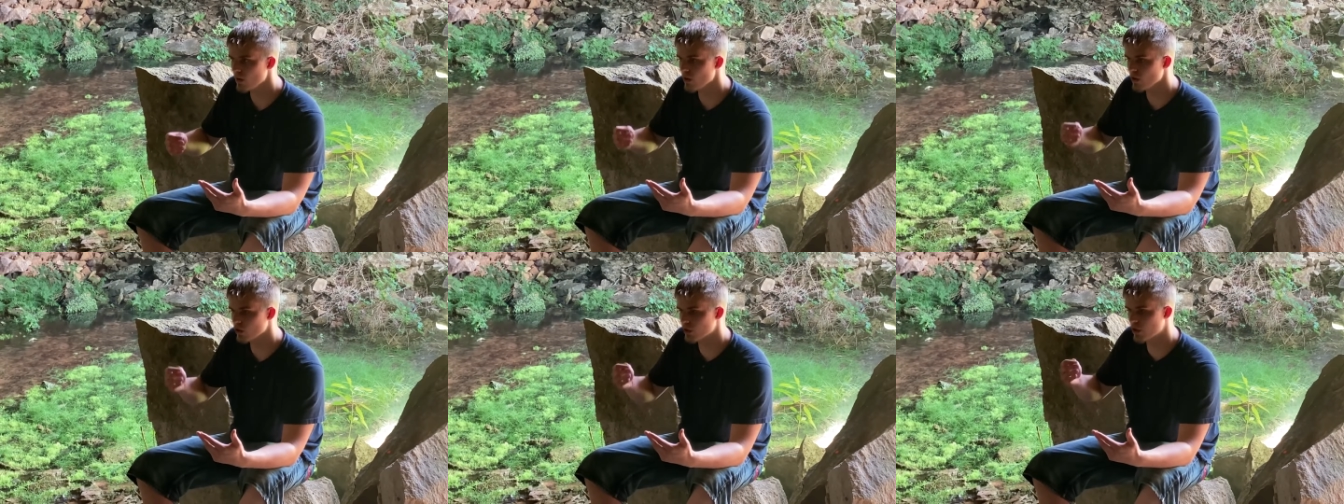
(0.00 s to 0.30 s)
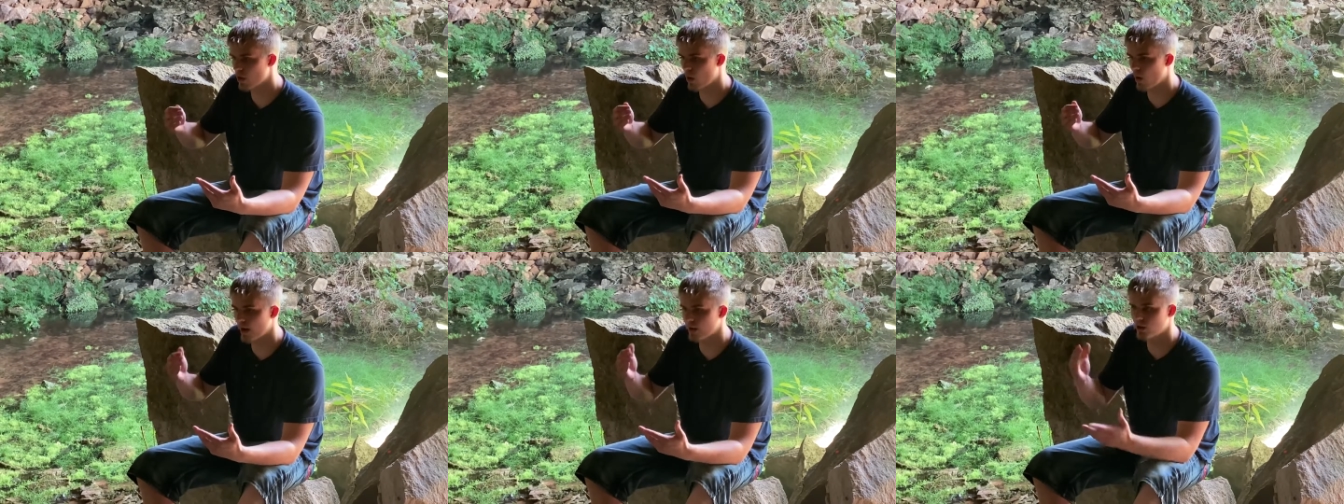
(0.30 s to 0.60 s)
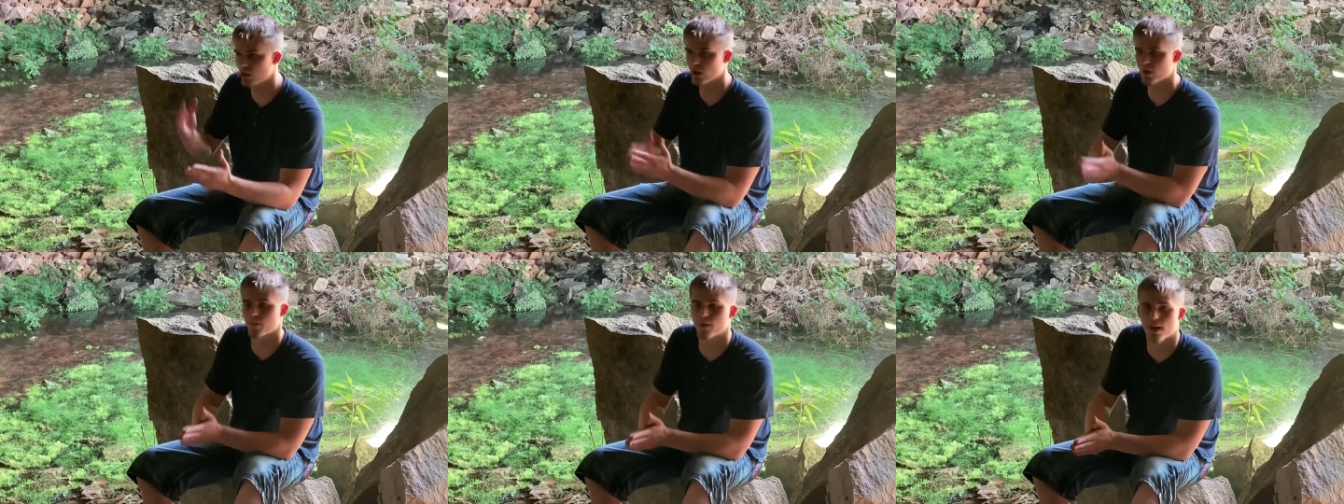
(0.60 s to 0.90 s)
So I
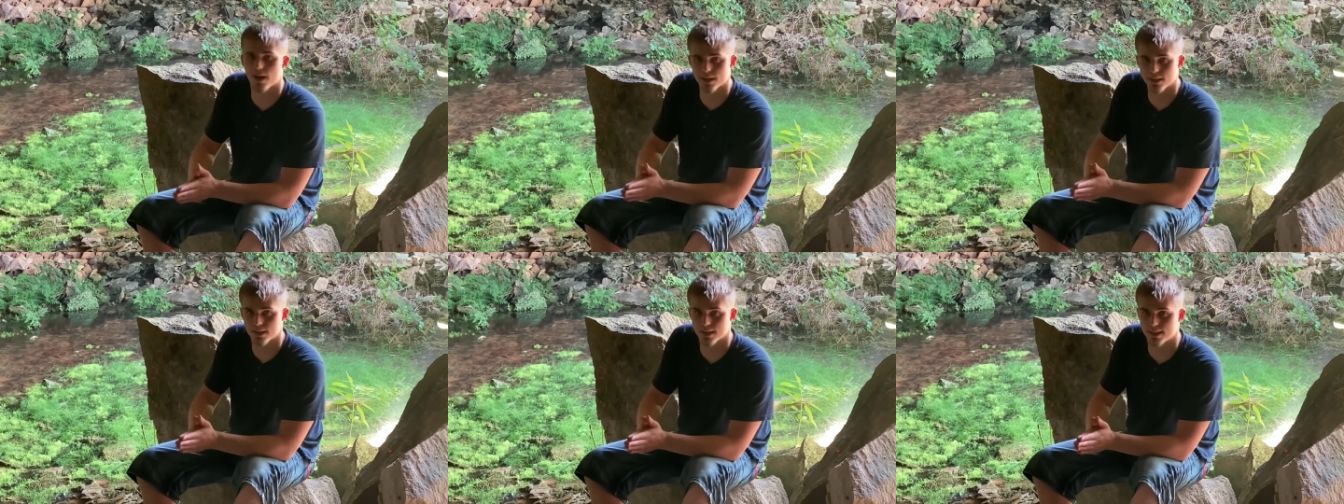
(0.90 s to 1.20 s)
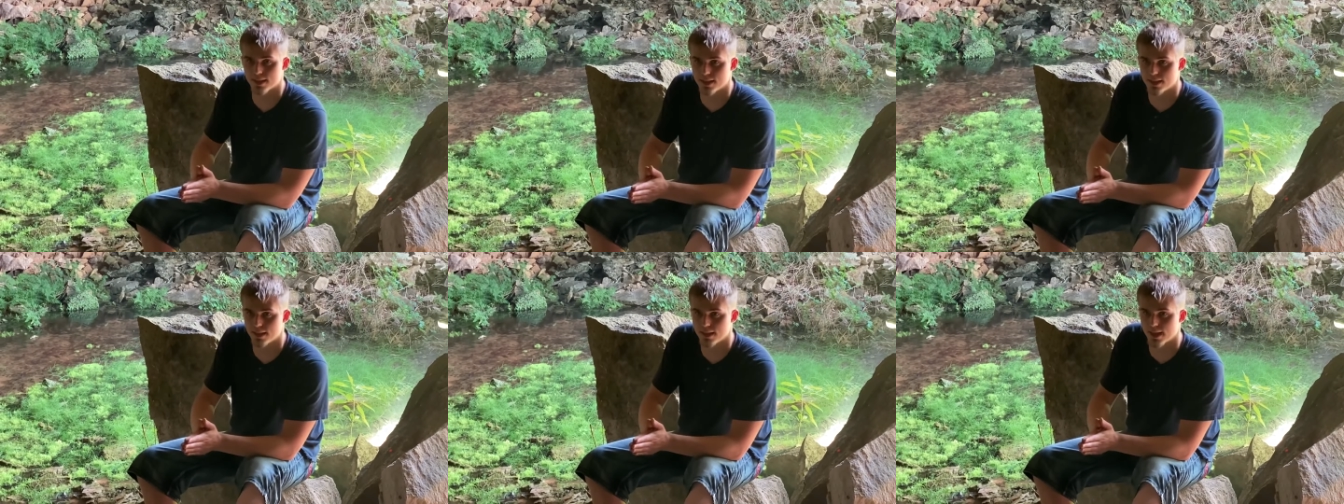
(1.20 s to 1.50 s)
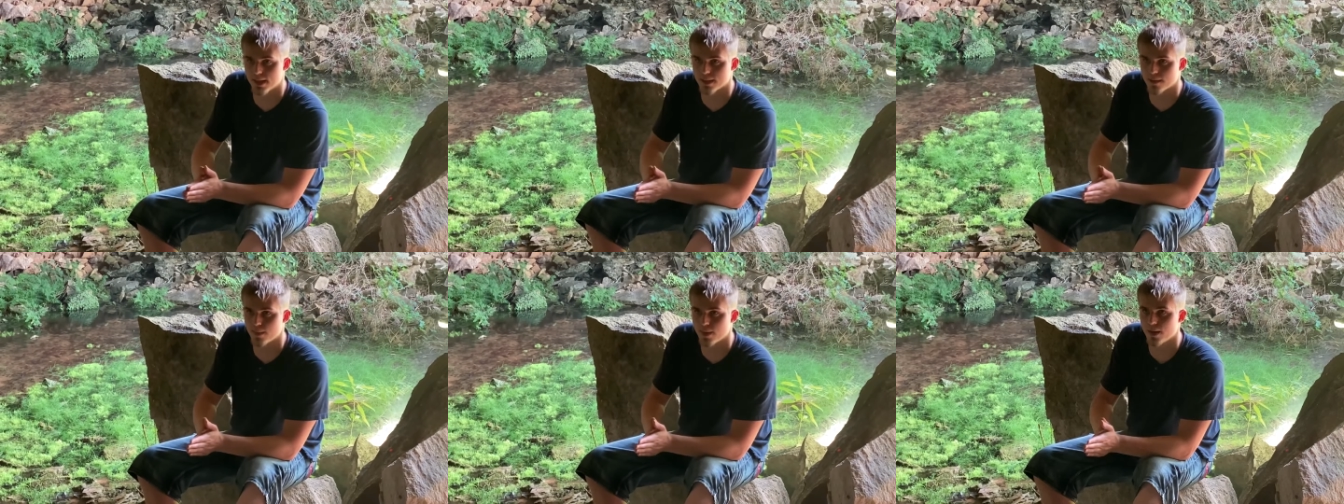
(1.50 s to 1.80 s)
took the practice
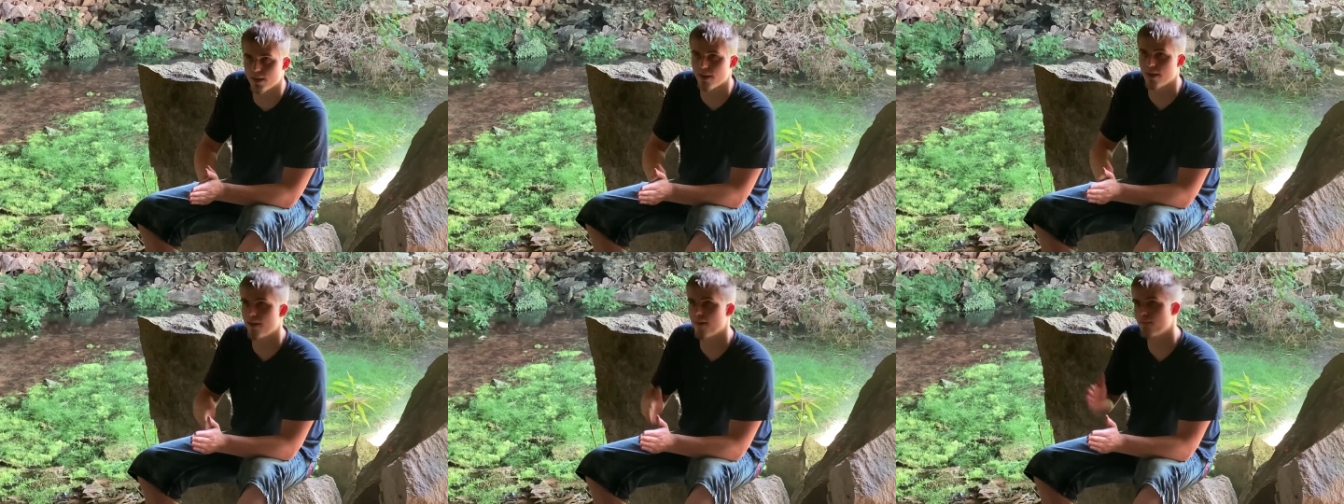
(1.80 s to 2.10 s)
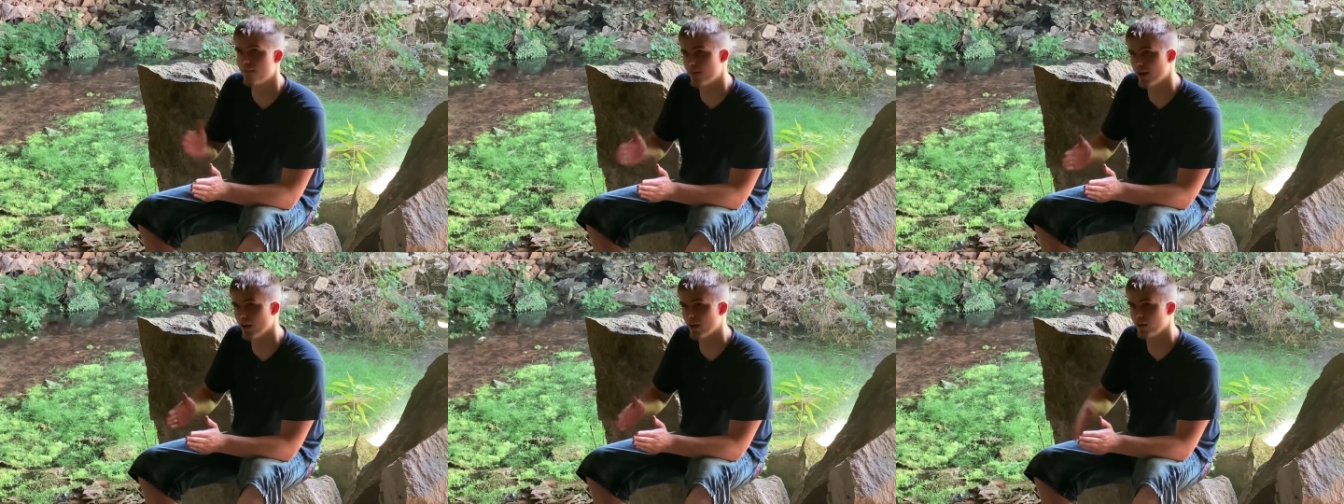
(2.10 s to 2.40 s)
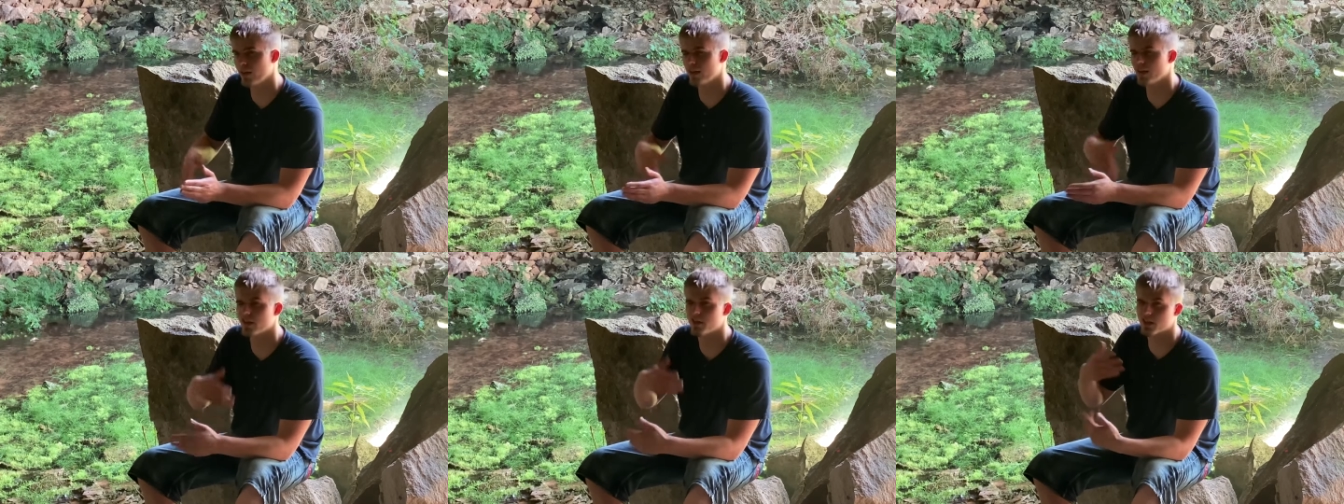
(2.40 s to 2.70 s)
assessment, failed
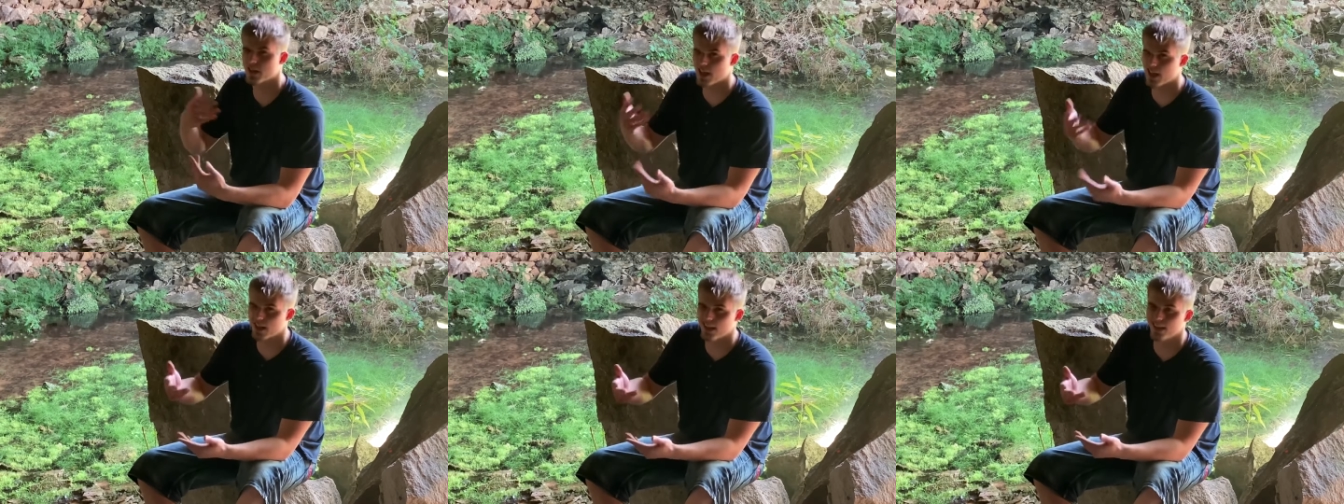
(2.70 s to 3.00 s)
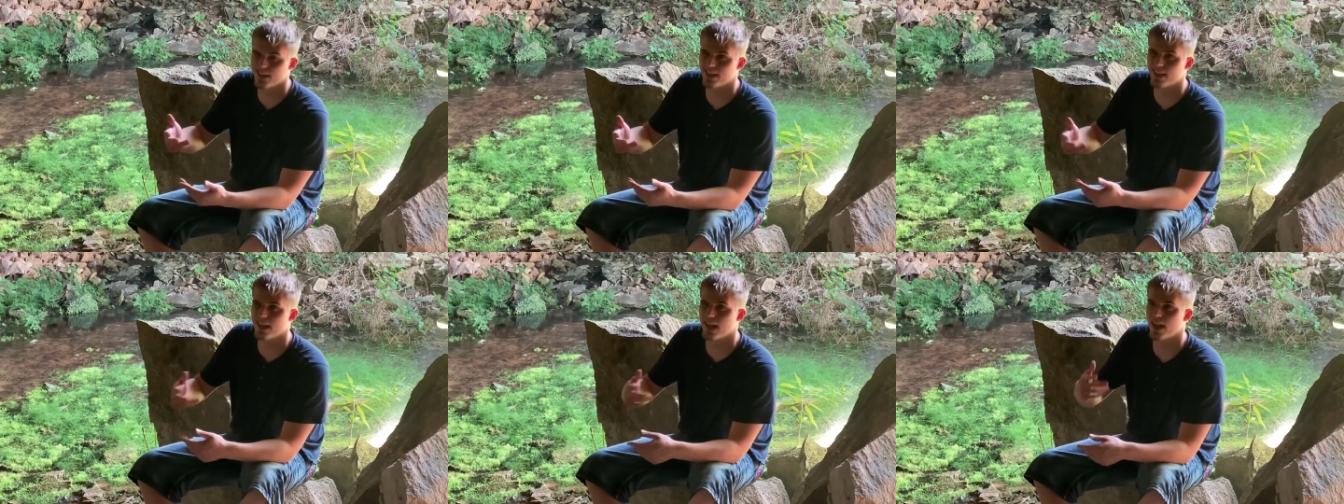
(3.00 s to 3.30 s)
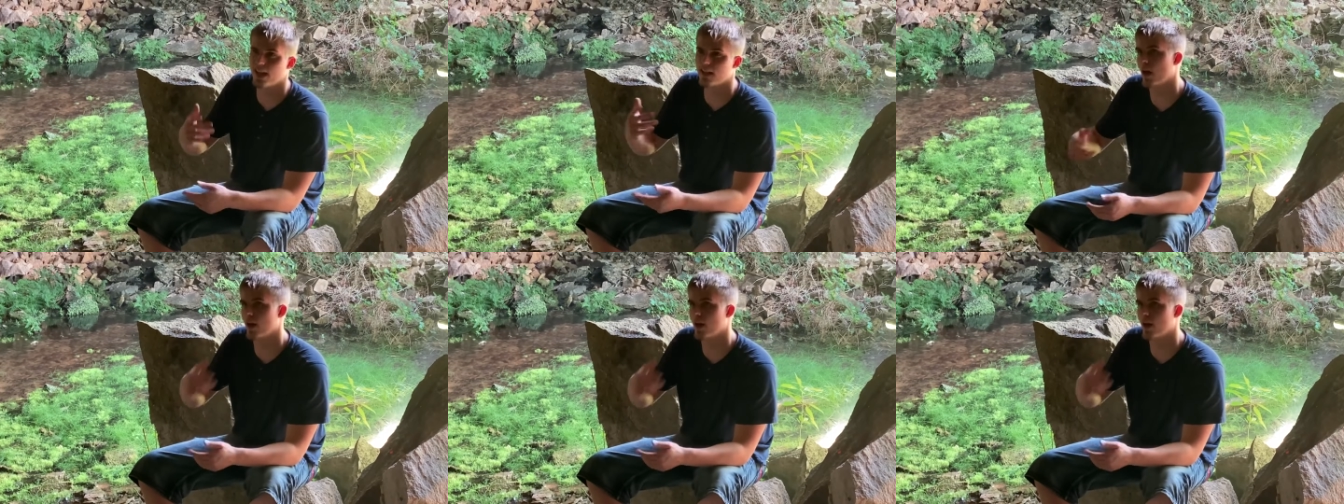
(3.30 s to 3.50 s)
it. It's kind of late in the day.